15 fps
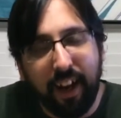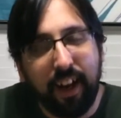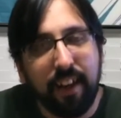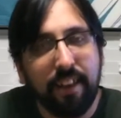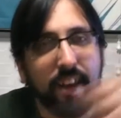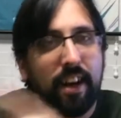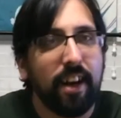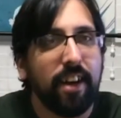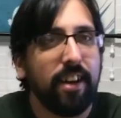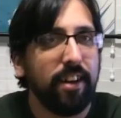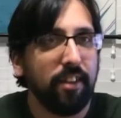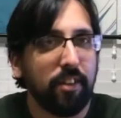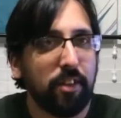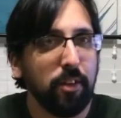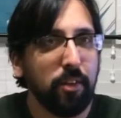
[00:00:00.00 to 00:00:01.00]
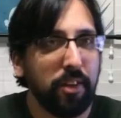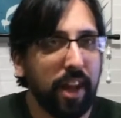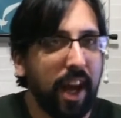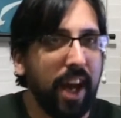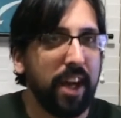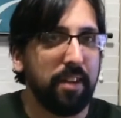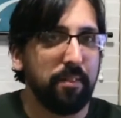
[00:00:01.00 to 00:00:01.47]
And then I didn't do
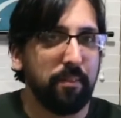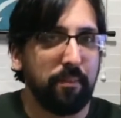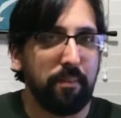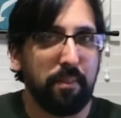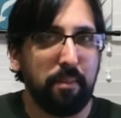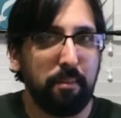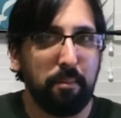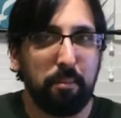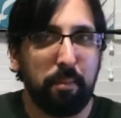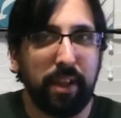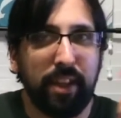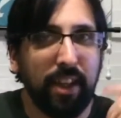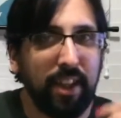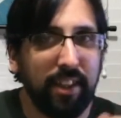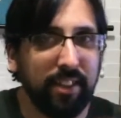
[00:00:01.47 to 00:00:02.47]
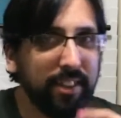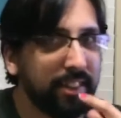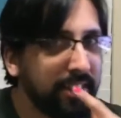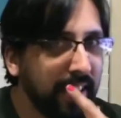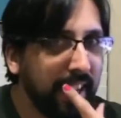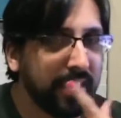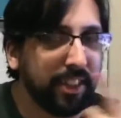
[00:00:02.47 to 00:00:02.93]
that
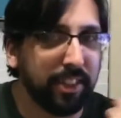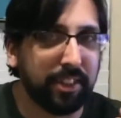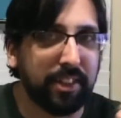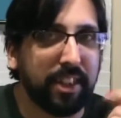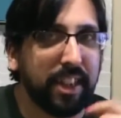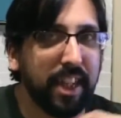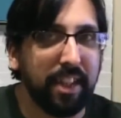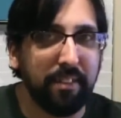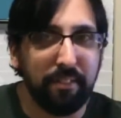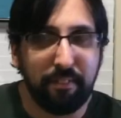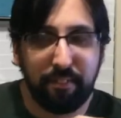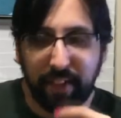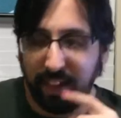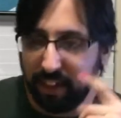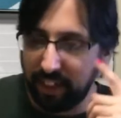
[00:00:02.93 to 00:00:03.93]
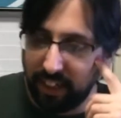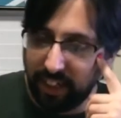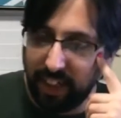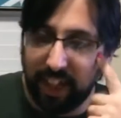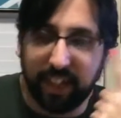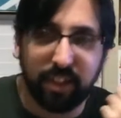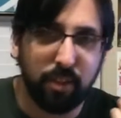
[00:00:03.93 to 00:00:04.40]
because I just didn't feel
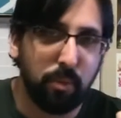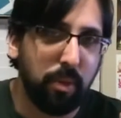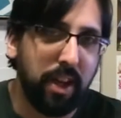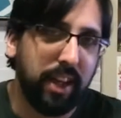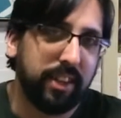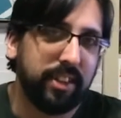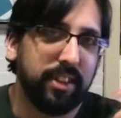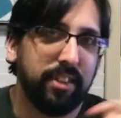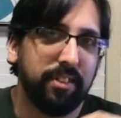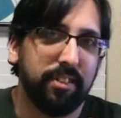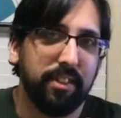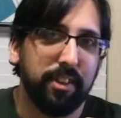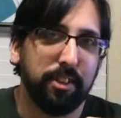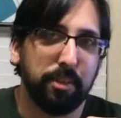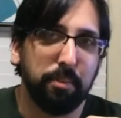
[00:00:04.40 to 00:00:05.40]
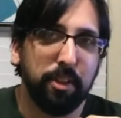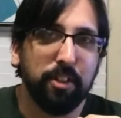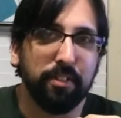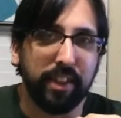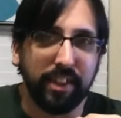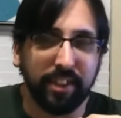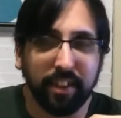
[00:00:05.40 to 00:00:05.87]
inclined to watch those
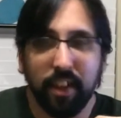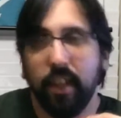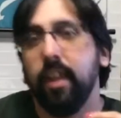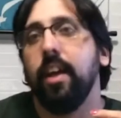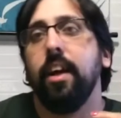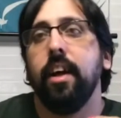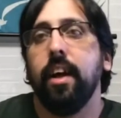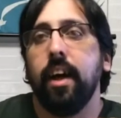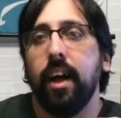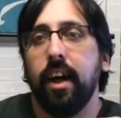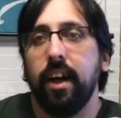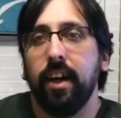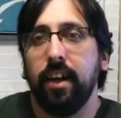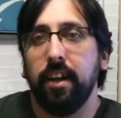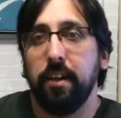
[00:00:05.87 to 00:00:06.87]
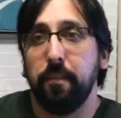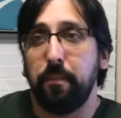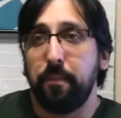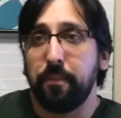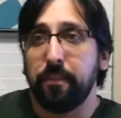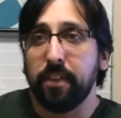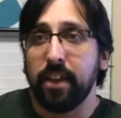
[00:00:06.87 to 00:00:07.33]
movies. Uh,
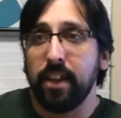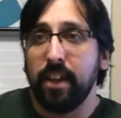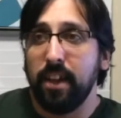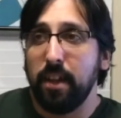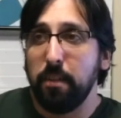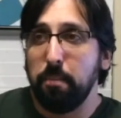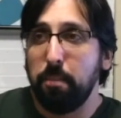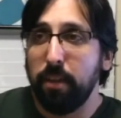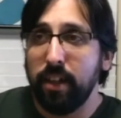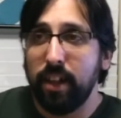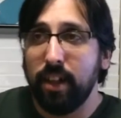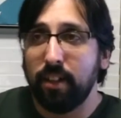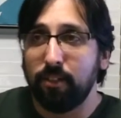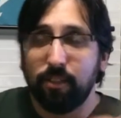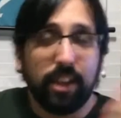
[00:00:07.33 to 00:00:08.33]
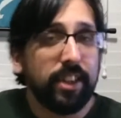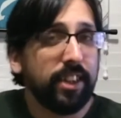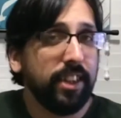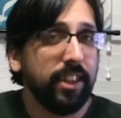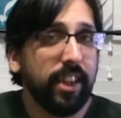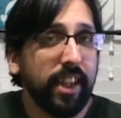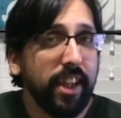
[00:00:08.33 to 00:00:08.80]
but uh,
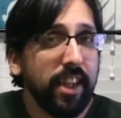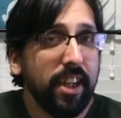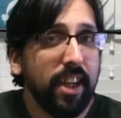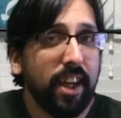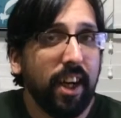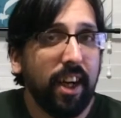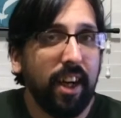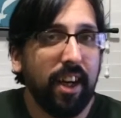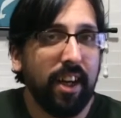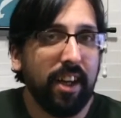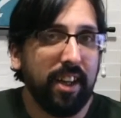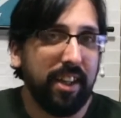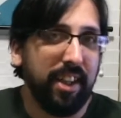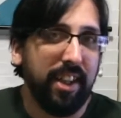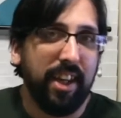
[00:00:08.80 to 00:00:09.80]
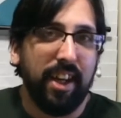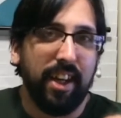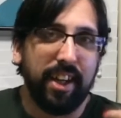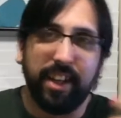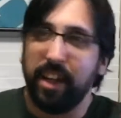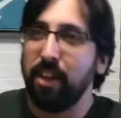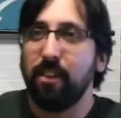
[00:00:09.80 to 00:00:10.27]
recently, uh,
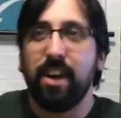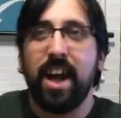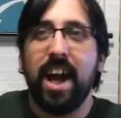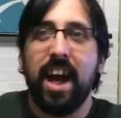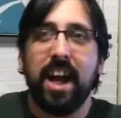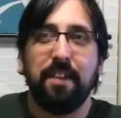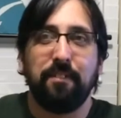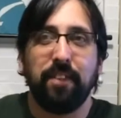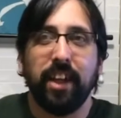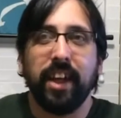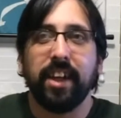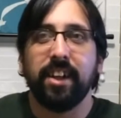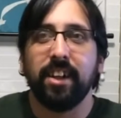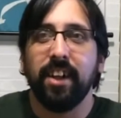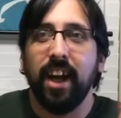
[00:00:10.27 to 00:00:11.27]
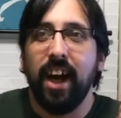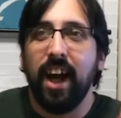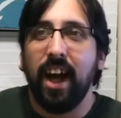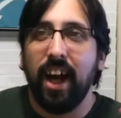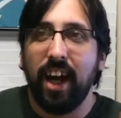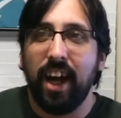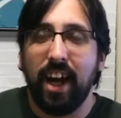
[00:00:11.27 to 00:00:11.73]
a year and a half later,
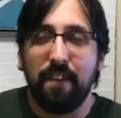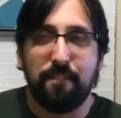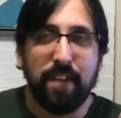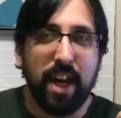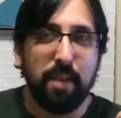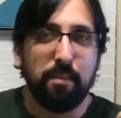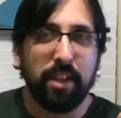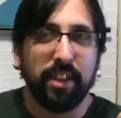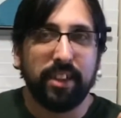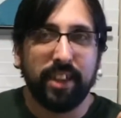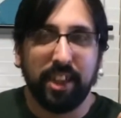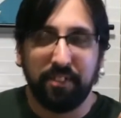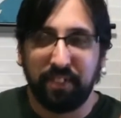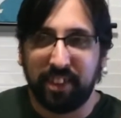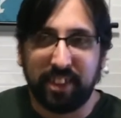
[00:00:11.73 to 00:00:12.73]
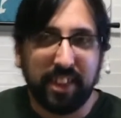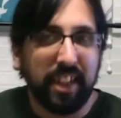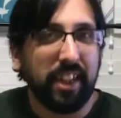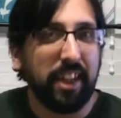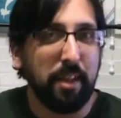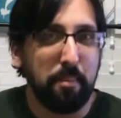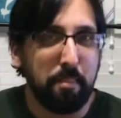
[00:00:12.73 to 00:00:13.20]
uh, I found myself
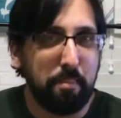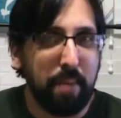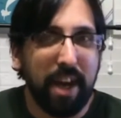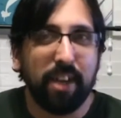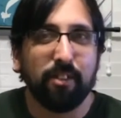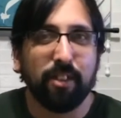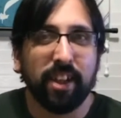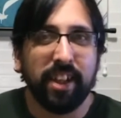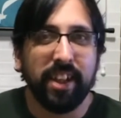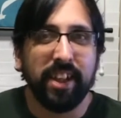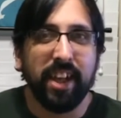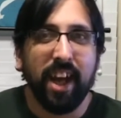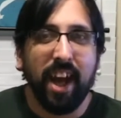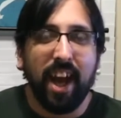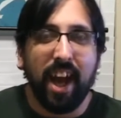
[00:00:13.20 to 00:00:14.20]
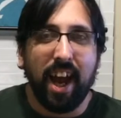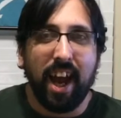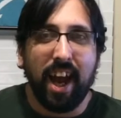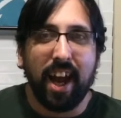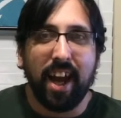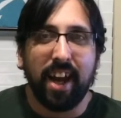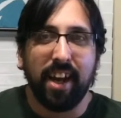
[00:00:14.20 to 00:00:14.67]
sick and bedridden,
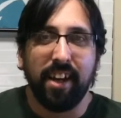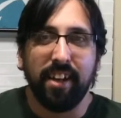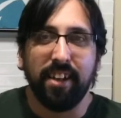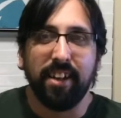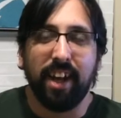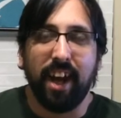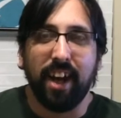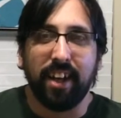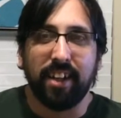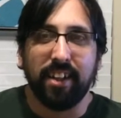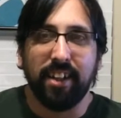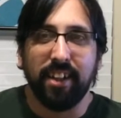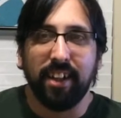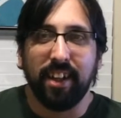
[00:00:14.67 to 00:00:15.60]
and I,